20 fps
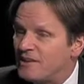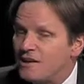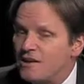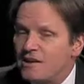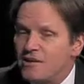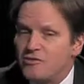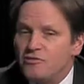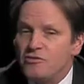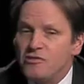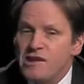
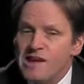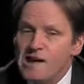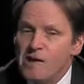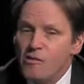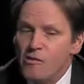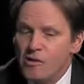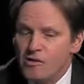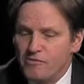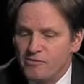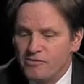So
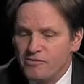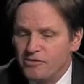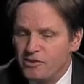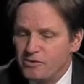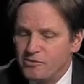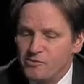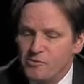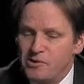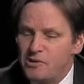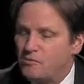now all of a
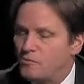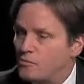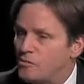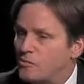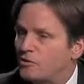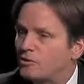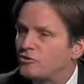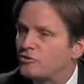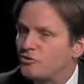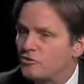sudden we had
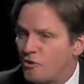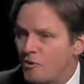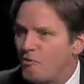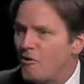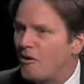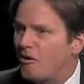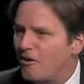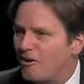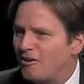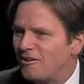worked so
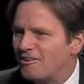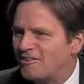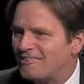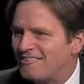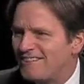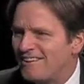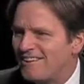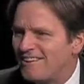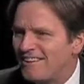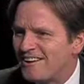hard
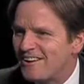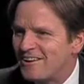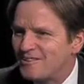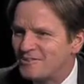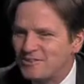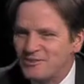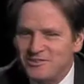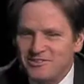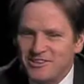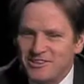
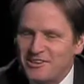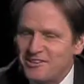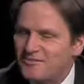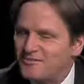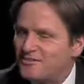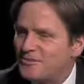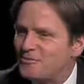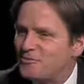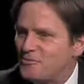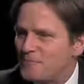to
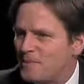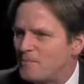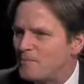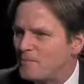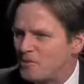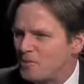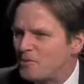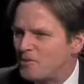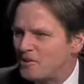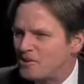convince people
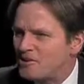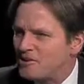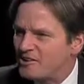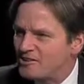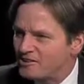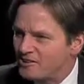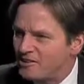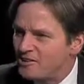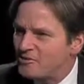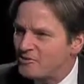we were good
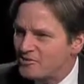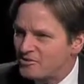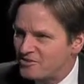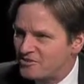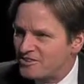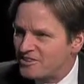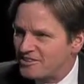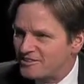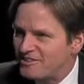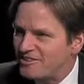at
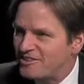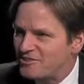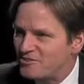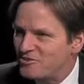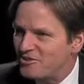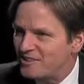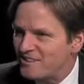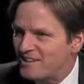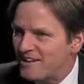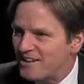literacy and
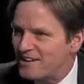teaching that.